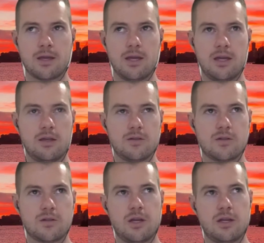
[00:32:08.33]

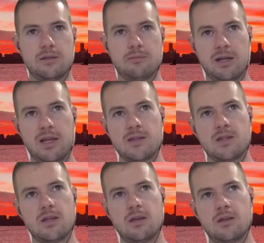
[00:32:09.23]
is certainly in my later
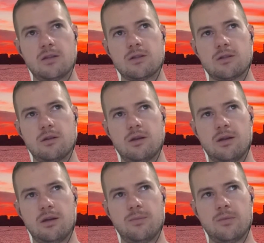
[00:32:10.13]
years
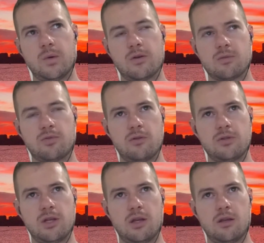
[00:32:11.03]
um, when I was
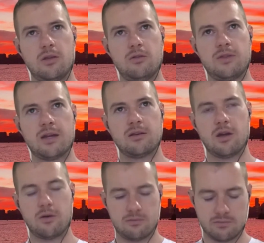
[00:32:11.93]
approaching, you then
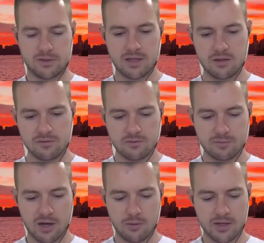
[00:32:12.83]
go and leave
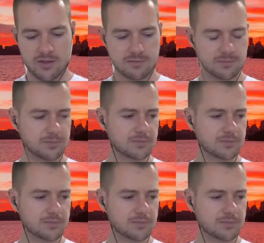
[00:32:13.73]
part ways